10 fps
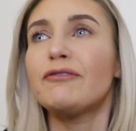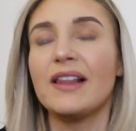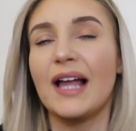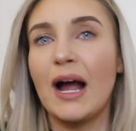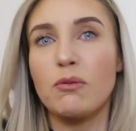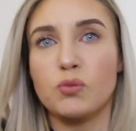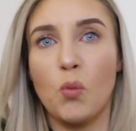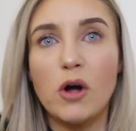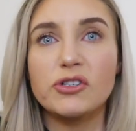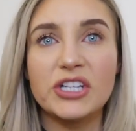I was
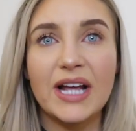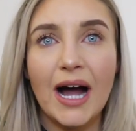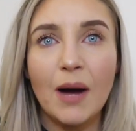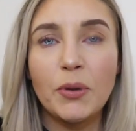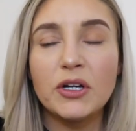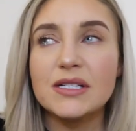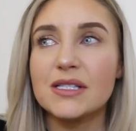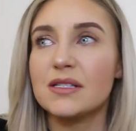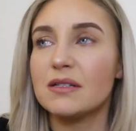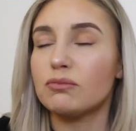watching it happen.
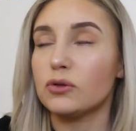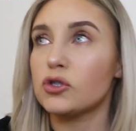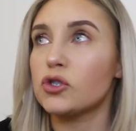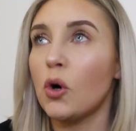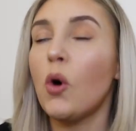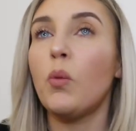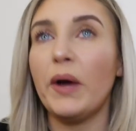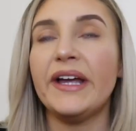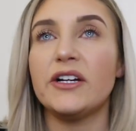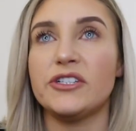It's so
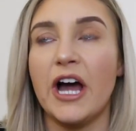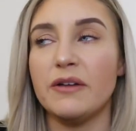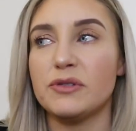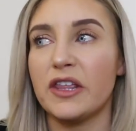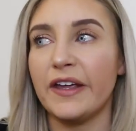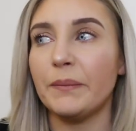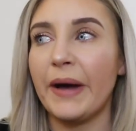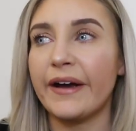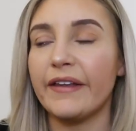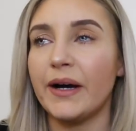weird now to think
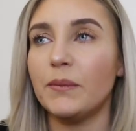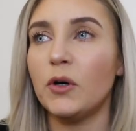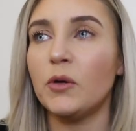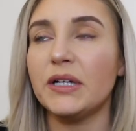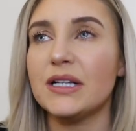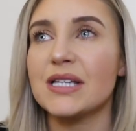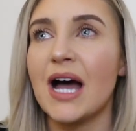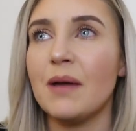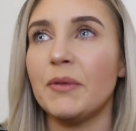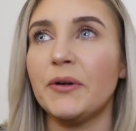back at that moment in
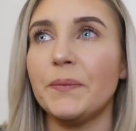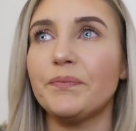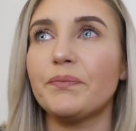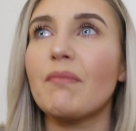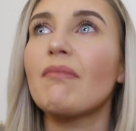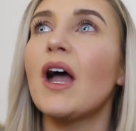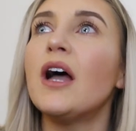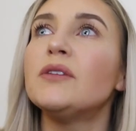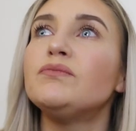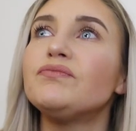time,
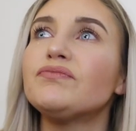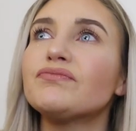and